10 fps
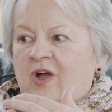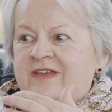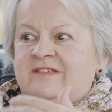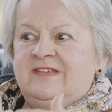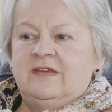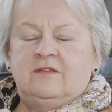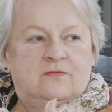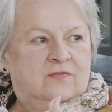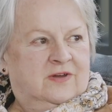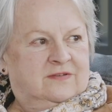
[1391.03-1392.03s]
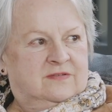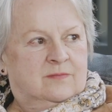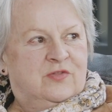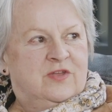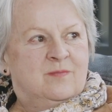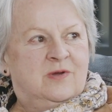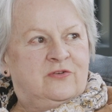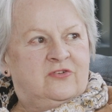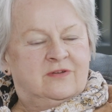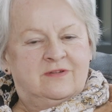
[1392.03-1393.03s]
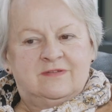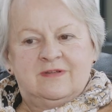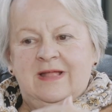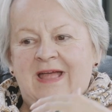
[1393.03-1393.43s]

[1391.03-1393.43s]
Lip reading: identify some of the emotions